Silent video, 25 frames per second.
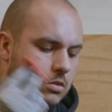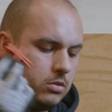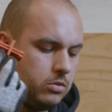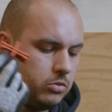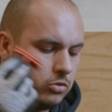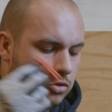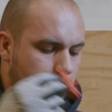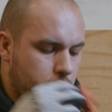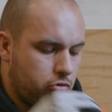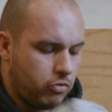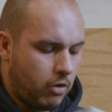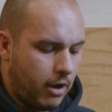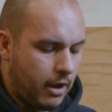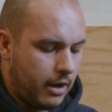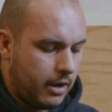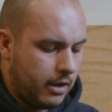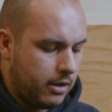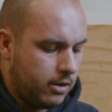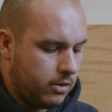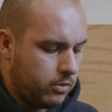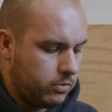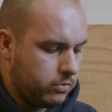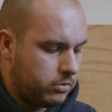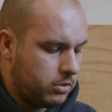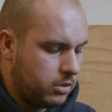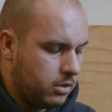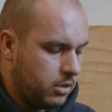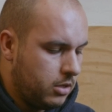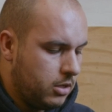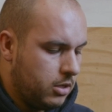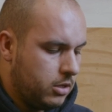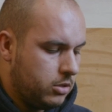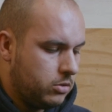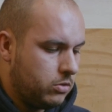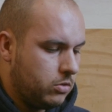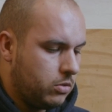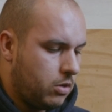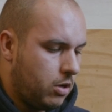shroud.
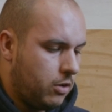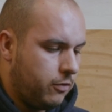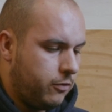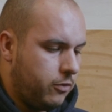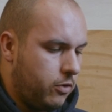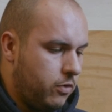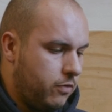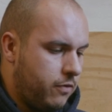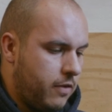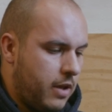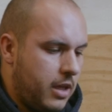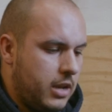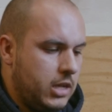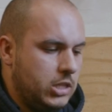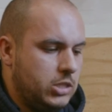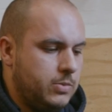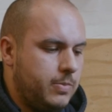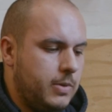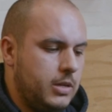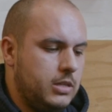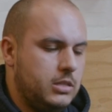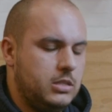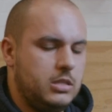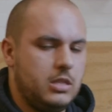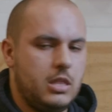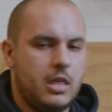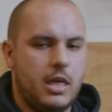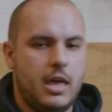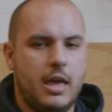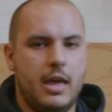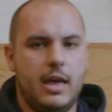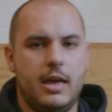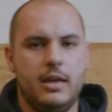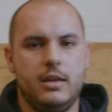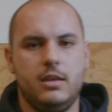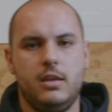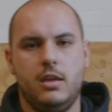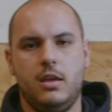So we've got a few various bits
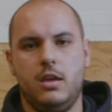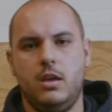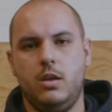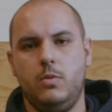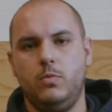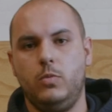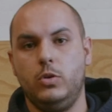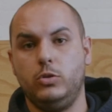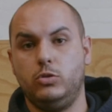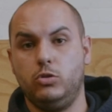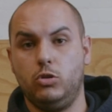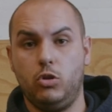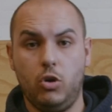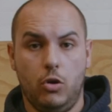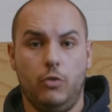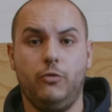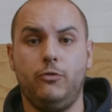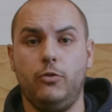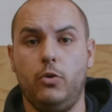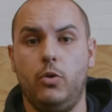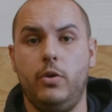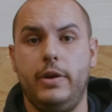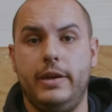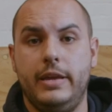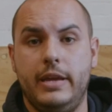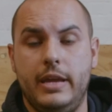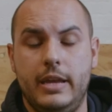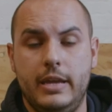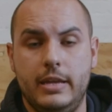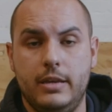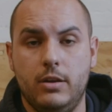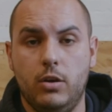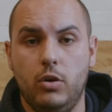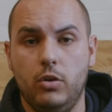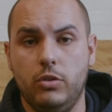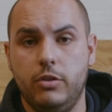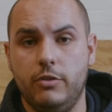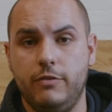there, which we'll go through
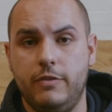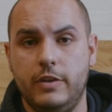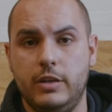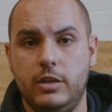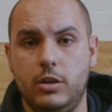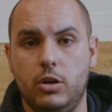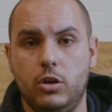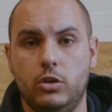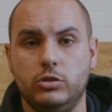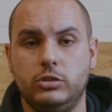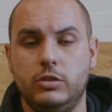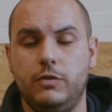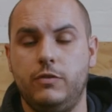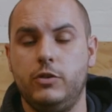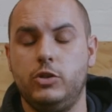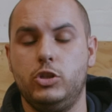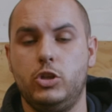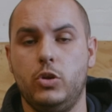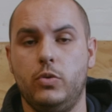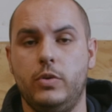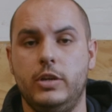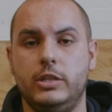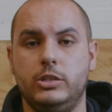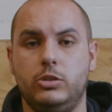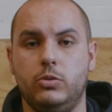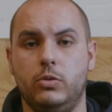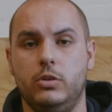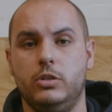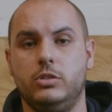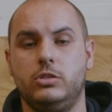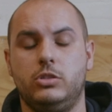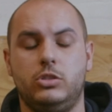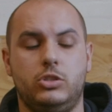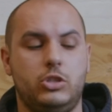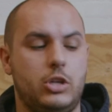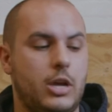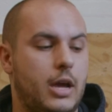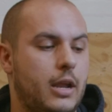in other videos. If you tune into
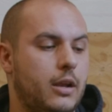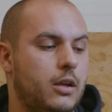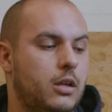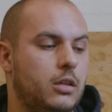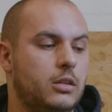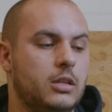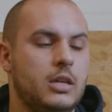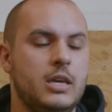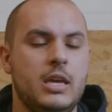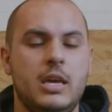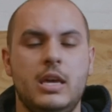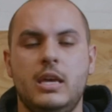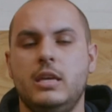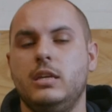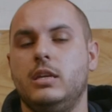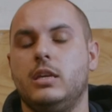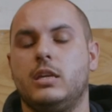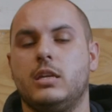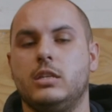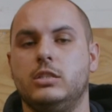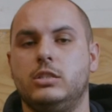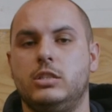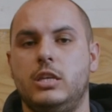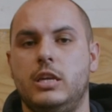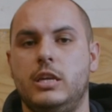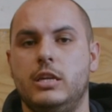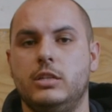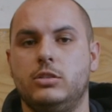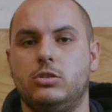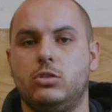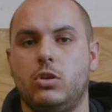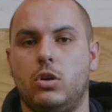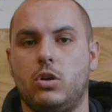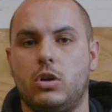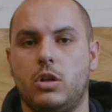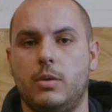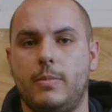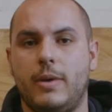his channel, you can see us
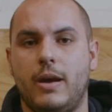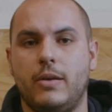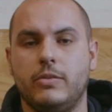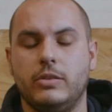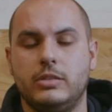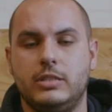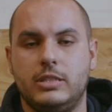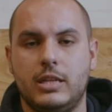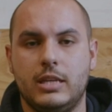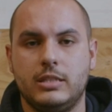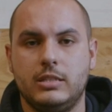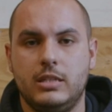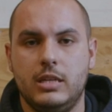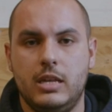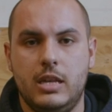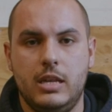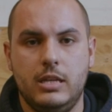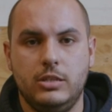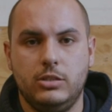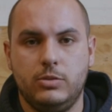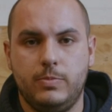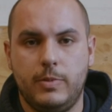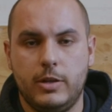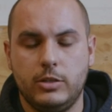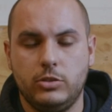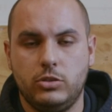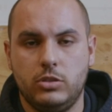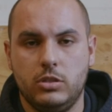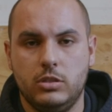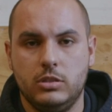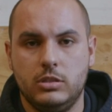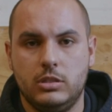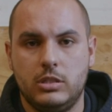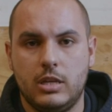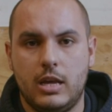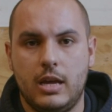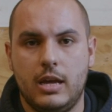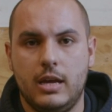talking about the testing and
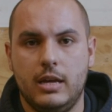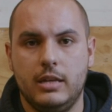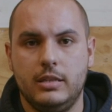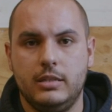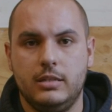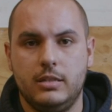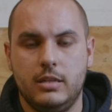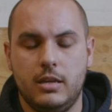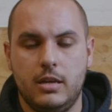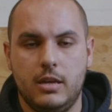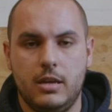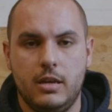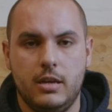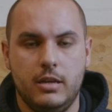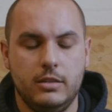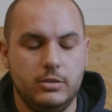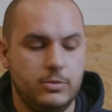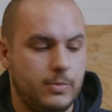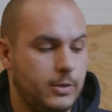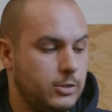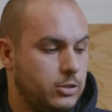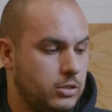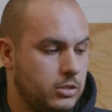inspection side, you